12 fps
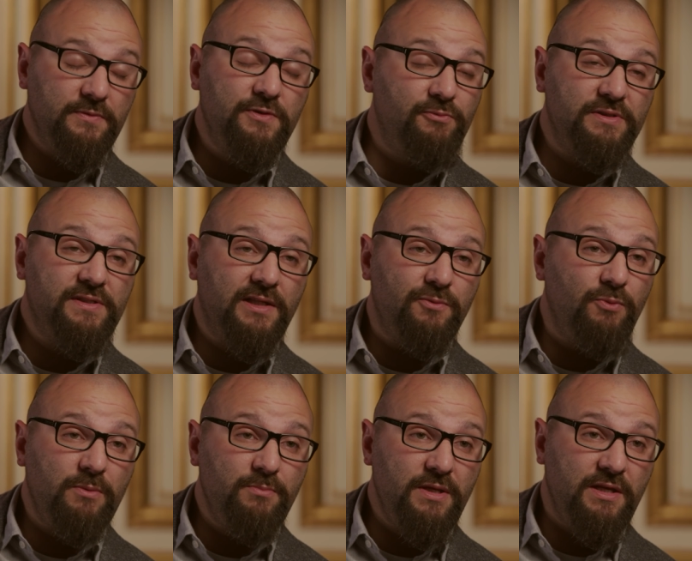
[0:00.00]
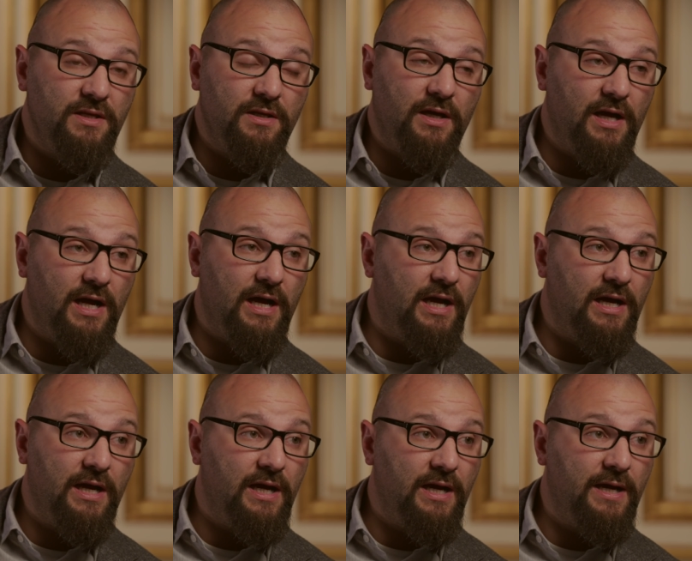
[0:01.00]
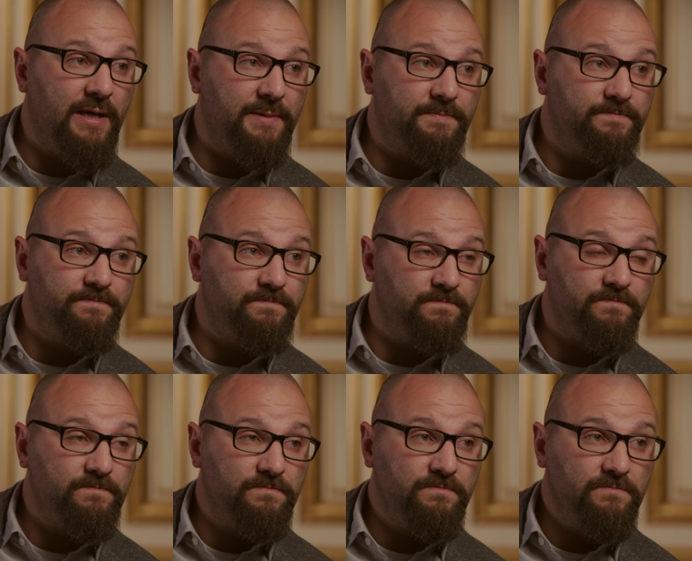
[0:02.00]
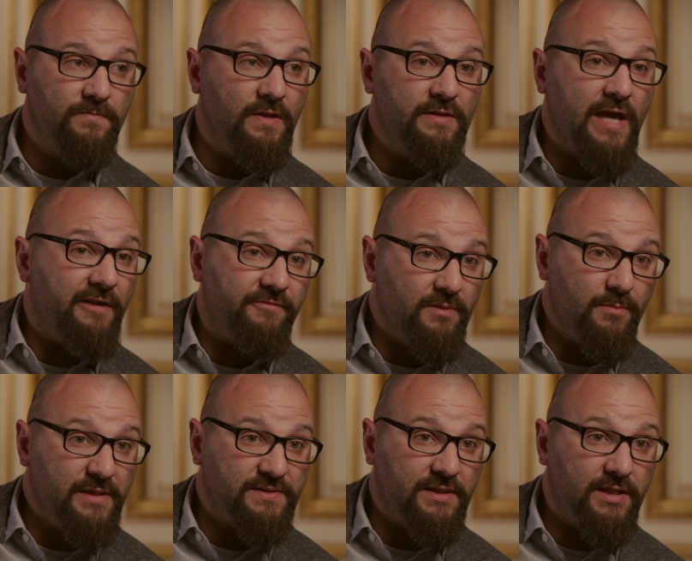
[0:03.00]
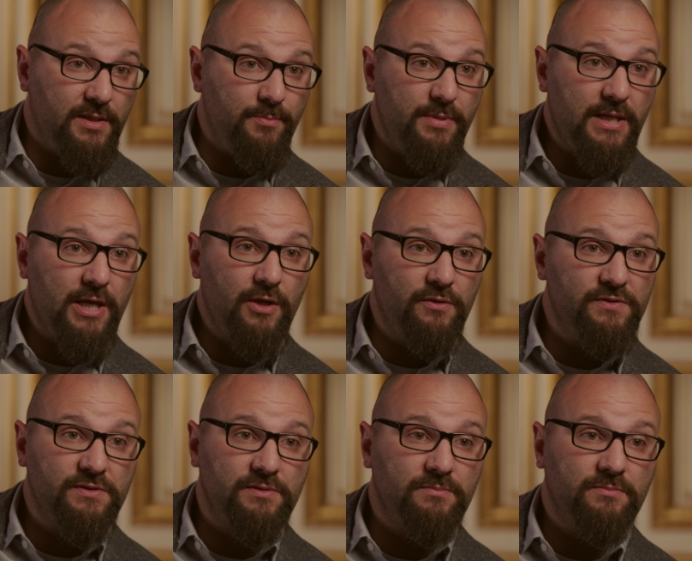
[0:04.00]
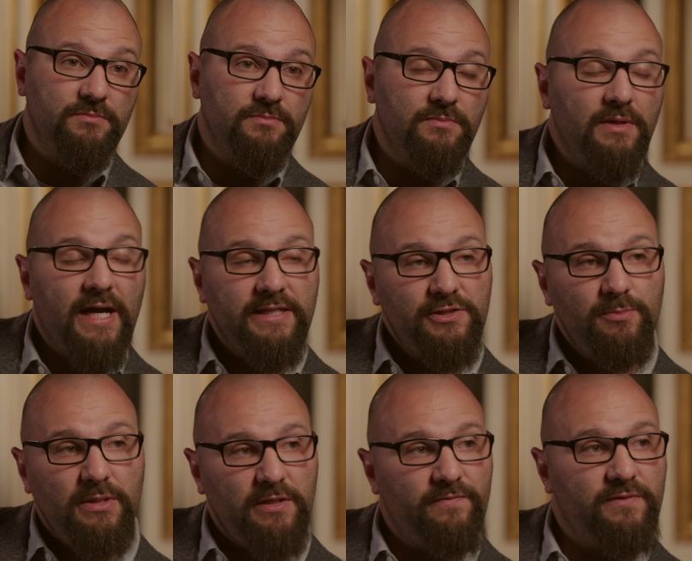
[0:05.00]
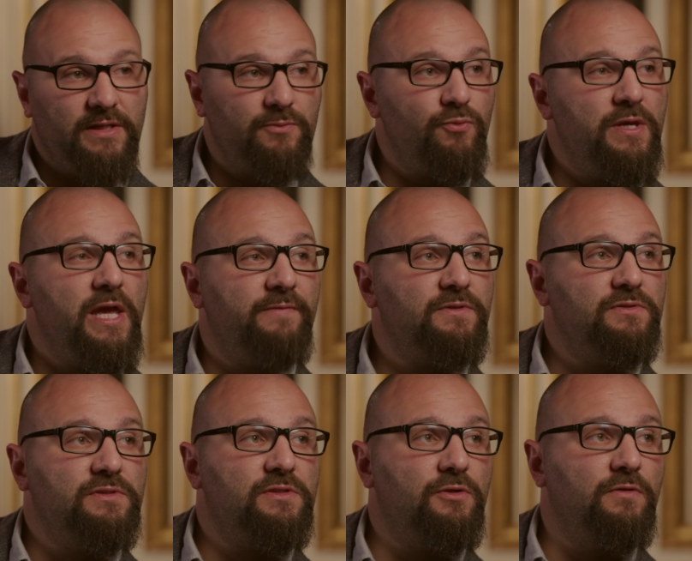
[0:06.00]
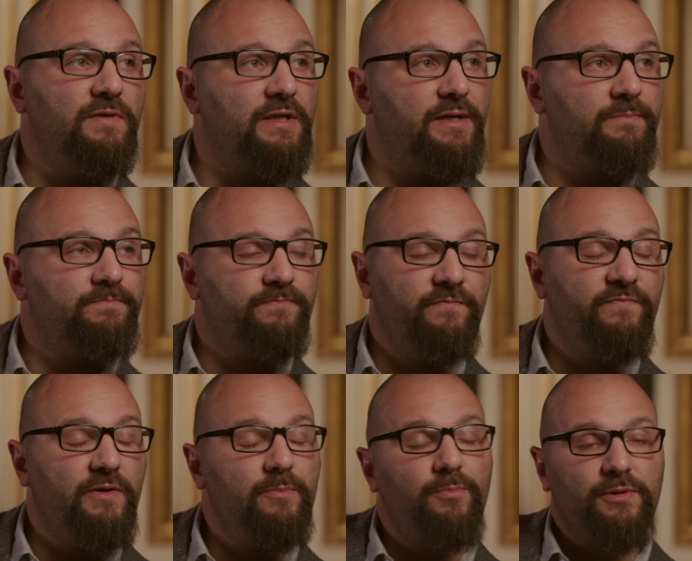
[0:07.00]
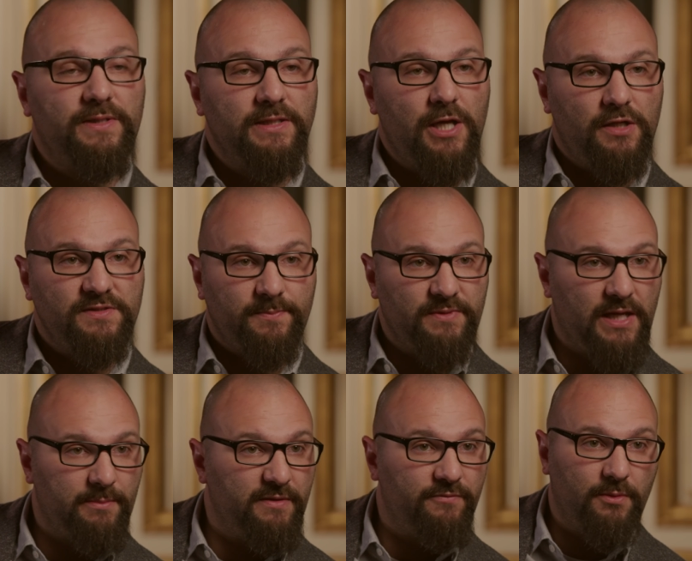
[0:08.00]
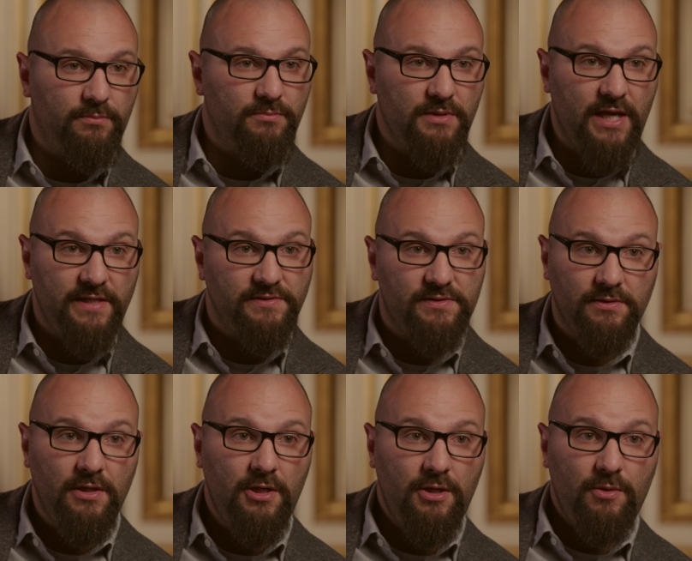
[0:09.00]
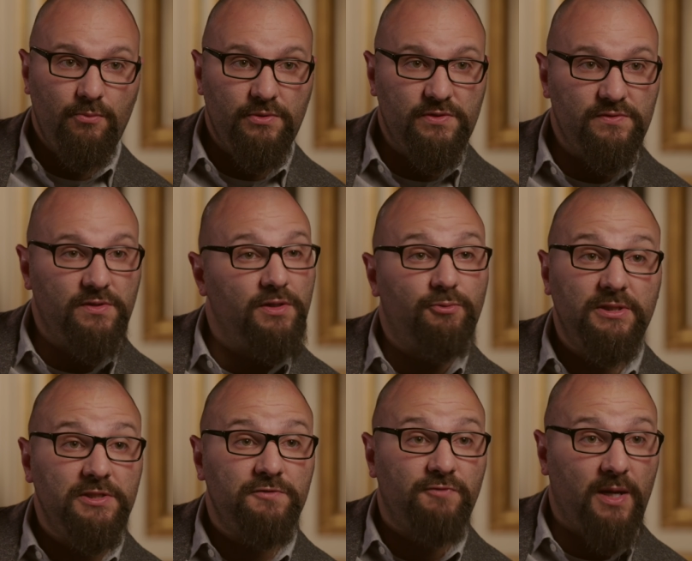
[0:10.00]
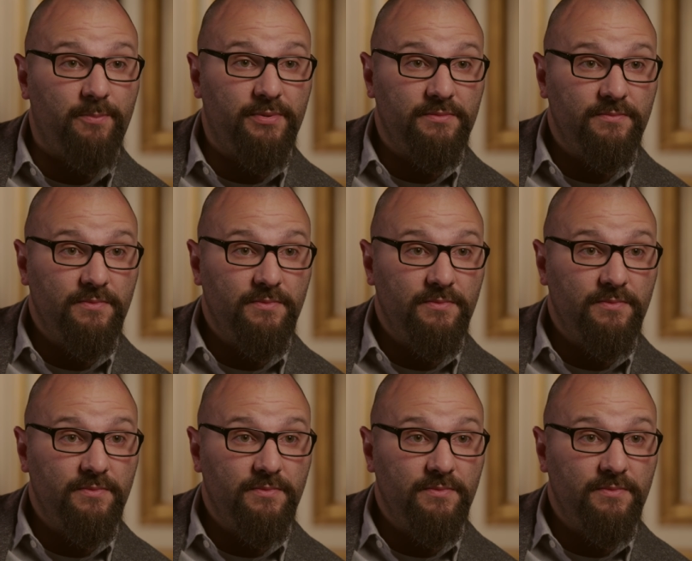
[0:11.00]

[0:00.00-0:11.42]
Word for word: The result will be um, nothing, basically, because uh, I do believe that we have to discover a very important concept coming from Keynes, which is the liquidity trap.